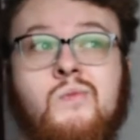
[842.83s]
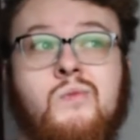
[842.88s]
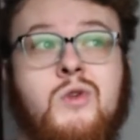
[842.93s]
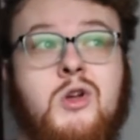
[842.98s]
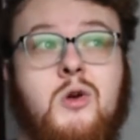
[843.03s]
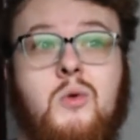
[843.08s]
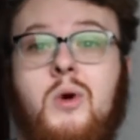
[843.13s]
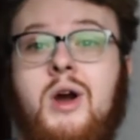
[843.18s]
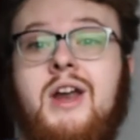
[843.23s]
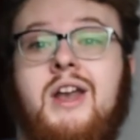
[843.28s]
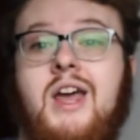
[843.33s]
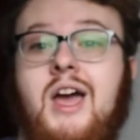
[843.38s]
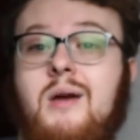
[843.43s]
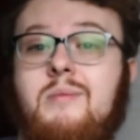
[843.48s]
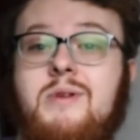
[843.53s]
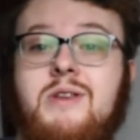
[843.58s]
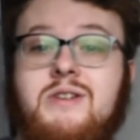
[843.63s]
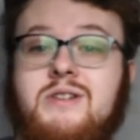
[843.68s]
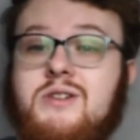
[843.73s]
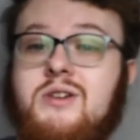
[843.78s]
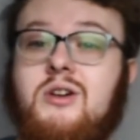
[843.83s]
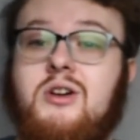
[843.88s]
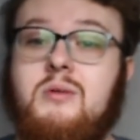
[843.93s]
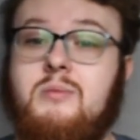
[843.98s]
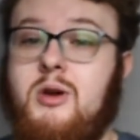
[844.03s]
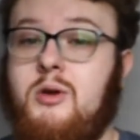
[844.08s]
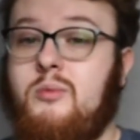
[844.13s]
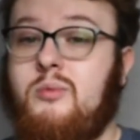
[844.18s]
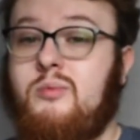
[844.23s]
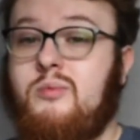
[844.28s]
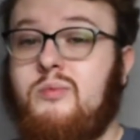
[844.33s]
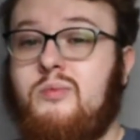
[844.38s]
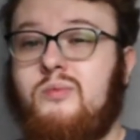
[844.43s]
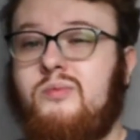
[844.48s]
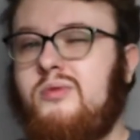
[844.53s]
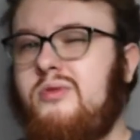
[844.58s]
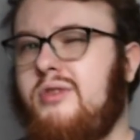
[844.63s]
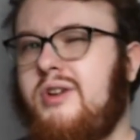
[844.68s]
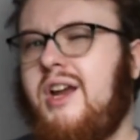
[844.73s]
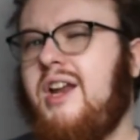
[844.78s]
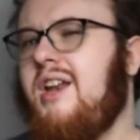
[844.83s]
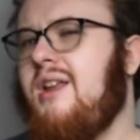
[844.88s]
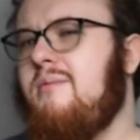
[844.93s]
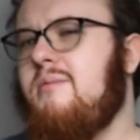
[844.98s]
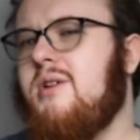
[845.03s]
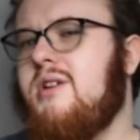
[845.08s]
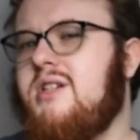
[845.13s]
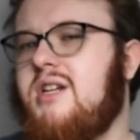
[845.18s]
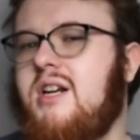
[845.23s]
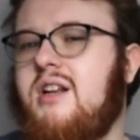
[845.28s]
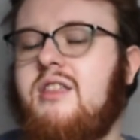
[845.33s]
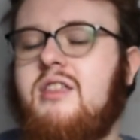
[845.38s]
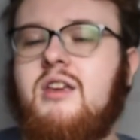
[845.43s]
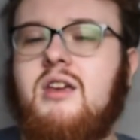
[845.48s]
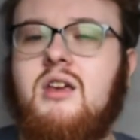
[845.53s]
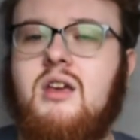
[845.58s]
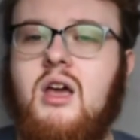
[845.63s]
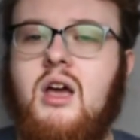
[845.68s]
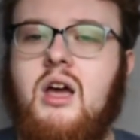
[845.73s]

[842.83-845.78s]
quite happy to talk about pretty much anything.